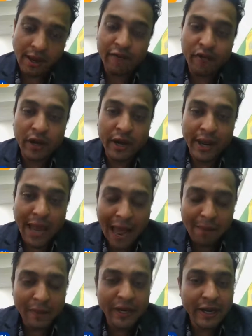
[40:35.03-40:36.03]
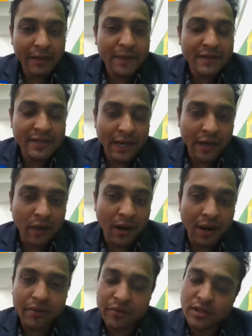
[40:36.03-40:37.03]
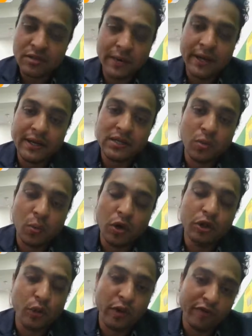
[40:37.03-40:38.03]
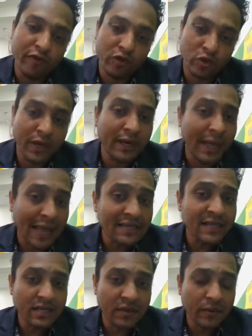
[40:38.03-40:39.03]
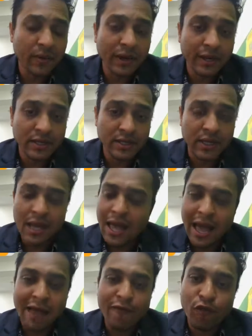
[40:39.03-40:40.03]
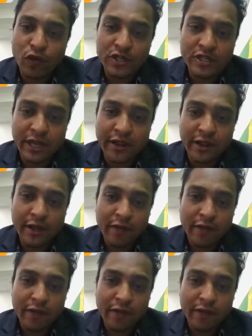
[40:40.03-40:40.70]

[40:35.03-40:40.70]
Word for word: and if you are happy deep inside your heart trust me it is worth going for so it has disadvantages i won't say